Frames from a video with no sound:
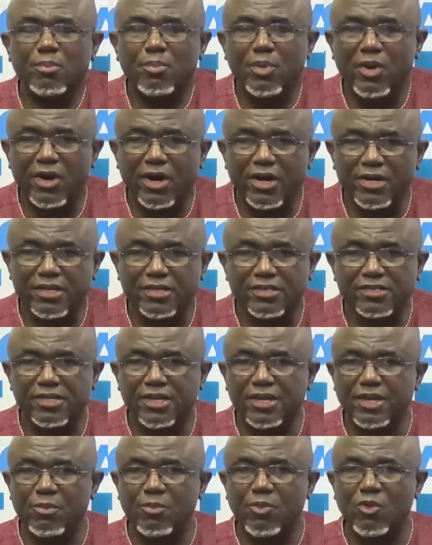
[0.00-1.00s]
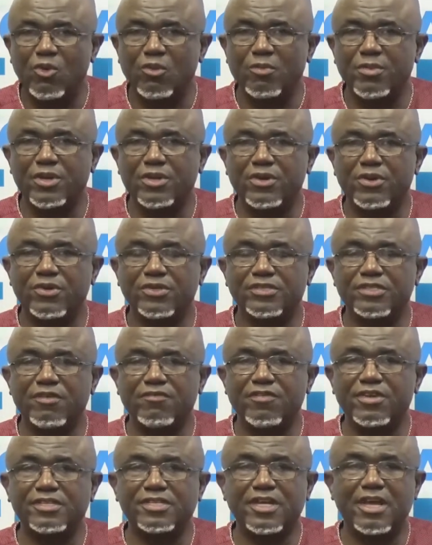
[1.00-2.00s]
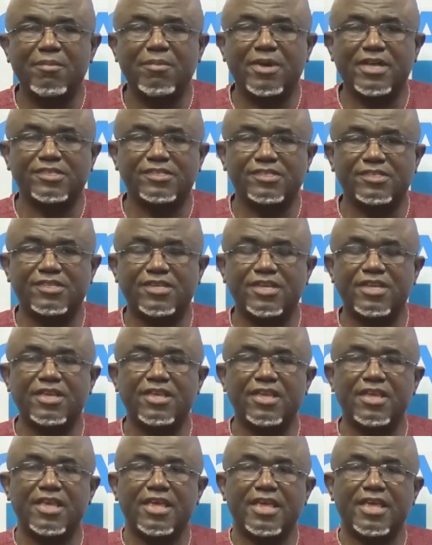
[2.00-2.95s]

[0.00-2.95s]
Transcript: parties anymore because every time I see